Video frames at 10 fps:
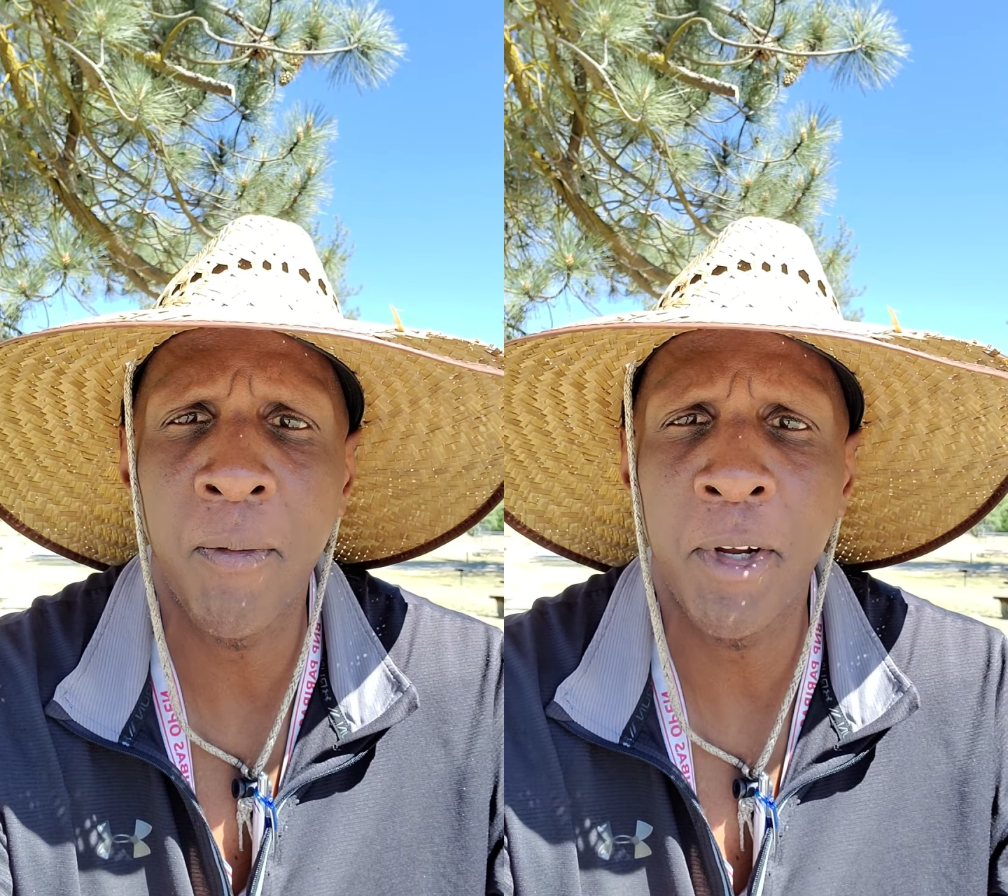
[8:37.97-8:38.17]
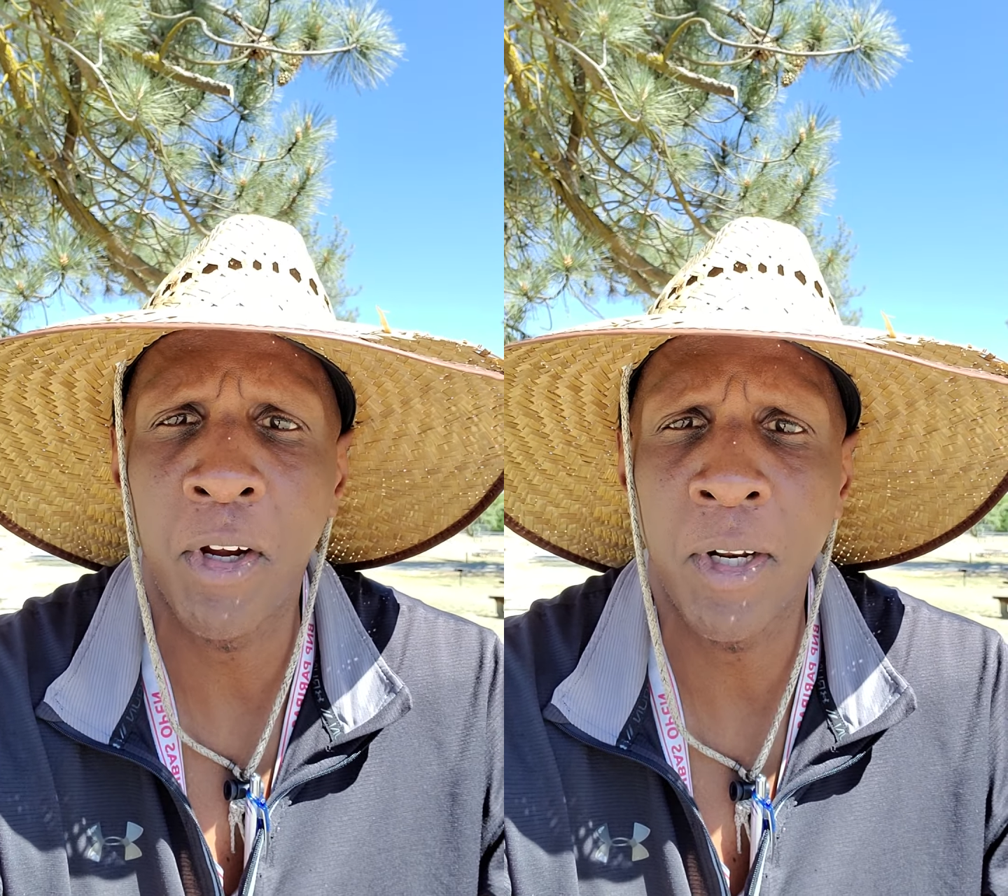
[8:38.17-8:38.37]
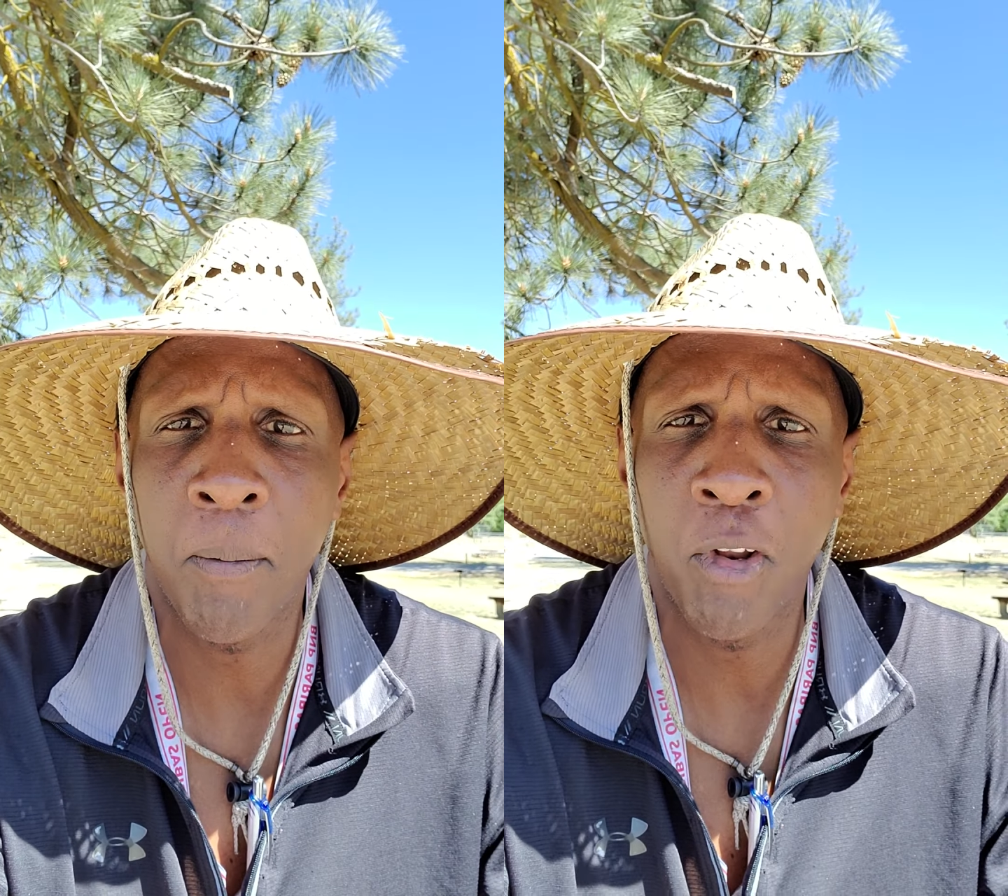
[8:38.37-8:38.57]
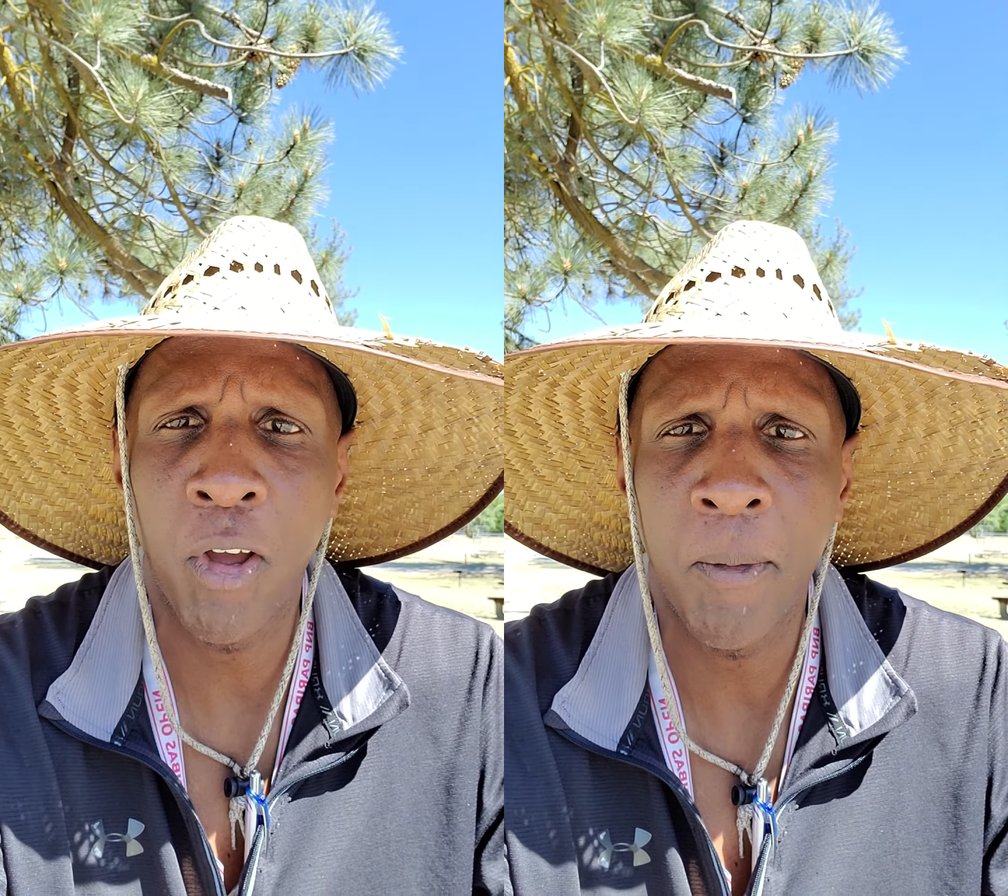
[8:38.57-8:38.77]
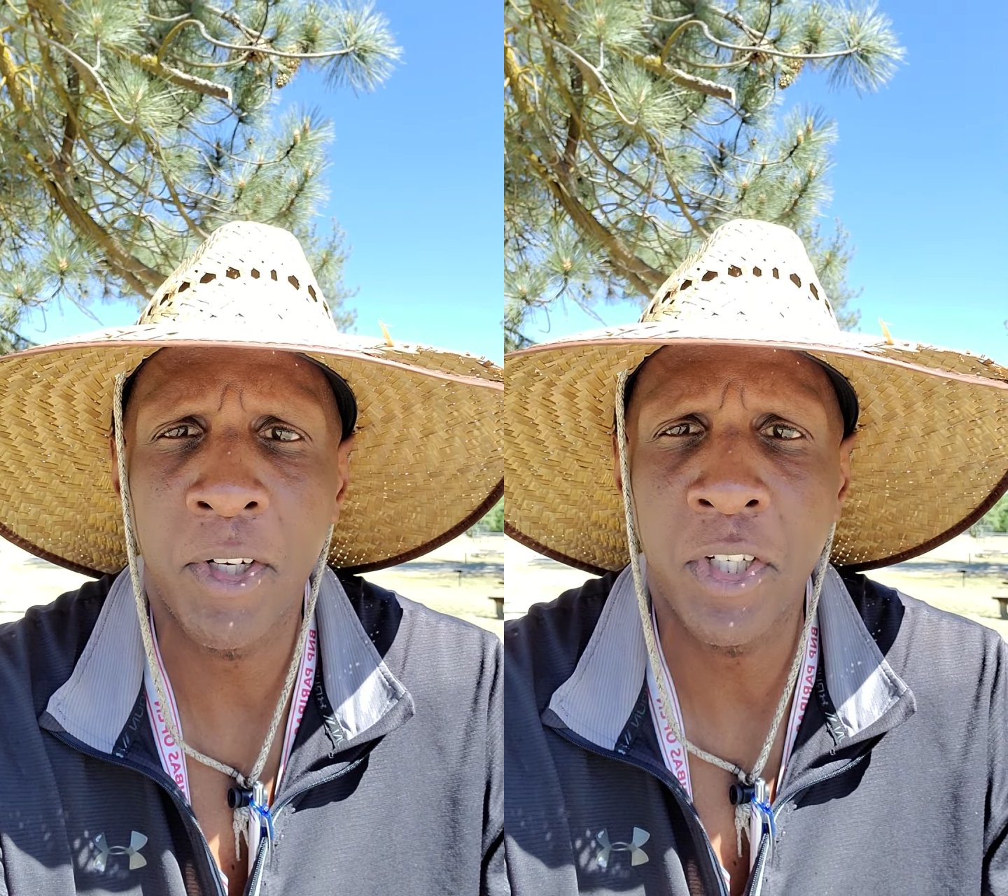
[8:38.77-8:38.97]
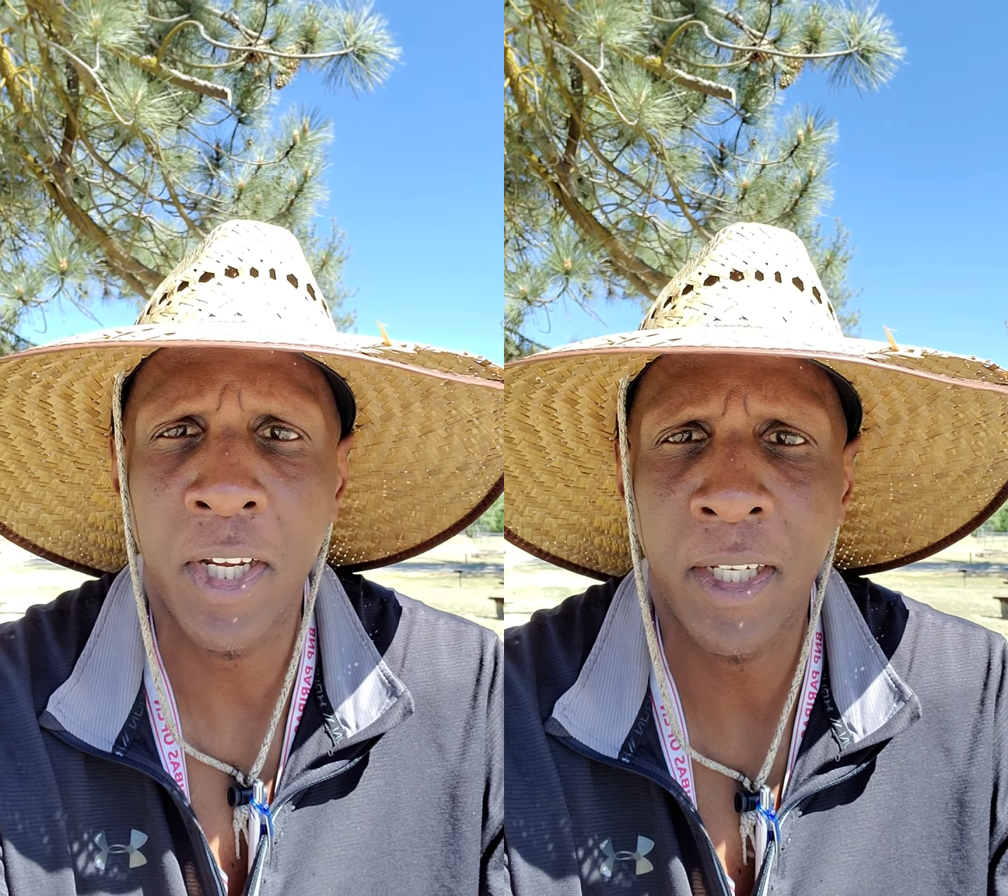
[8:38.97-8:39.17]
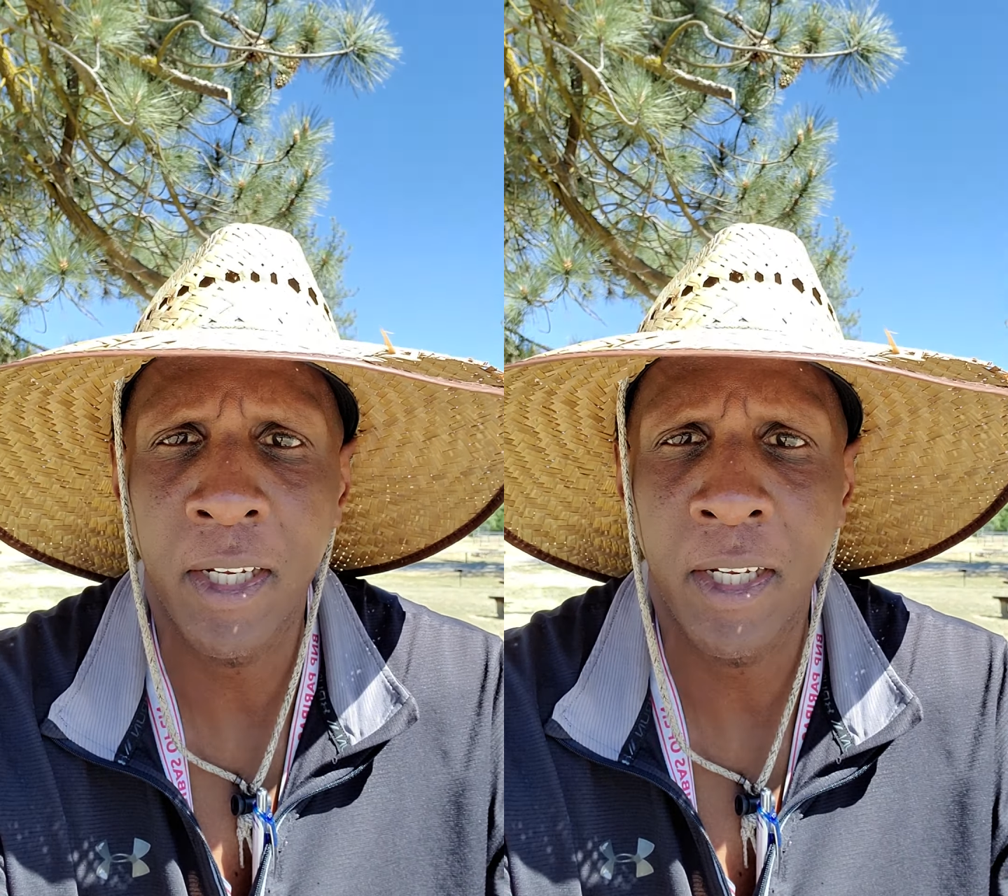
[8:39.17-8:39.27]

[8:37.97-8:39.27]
from your unemployment check.